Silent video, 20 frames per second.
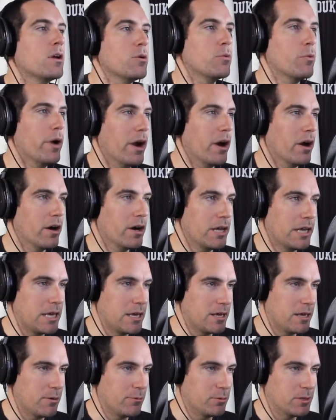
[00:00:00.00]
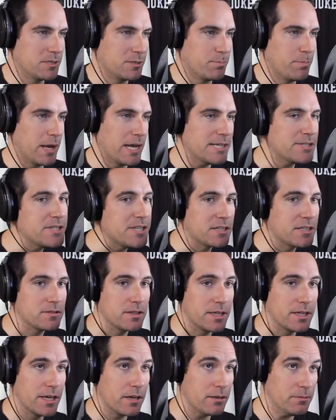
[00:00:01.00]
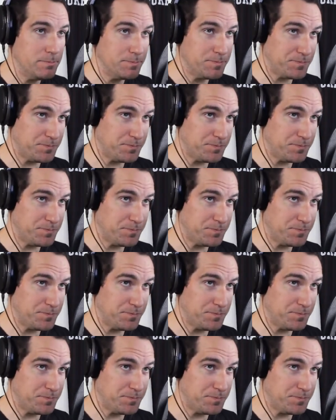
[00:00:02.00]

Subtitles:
where he was basically